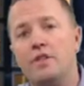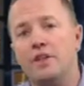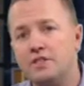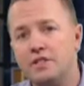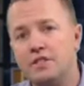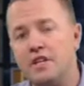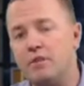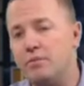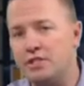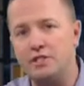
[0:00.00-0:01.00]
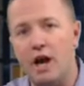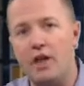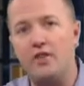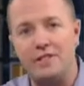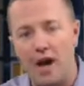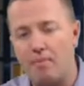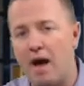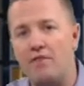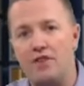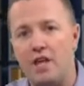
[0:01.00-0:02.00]
This is a team that is not in the top
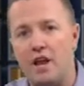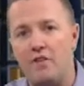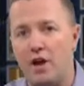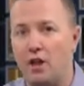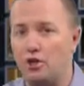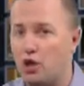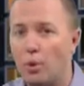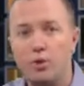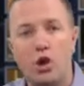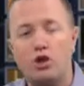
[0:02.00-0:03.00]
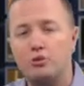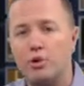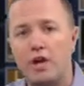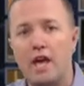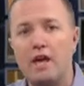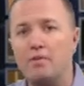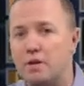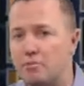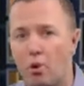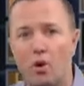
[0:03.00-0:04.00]
half of the NFL in total yards per game,
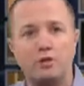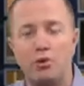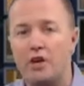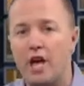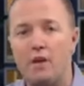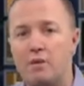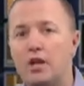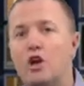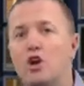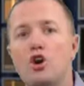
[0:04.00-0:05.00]
in points per game.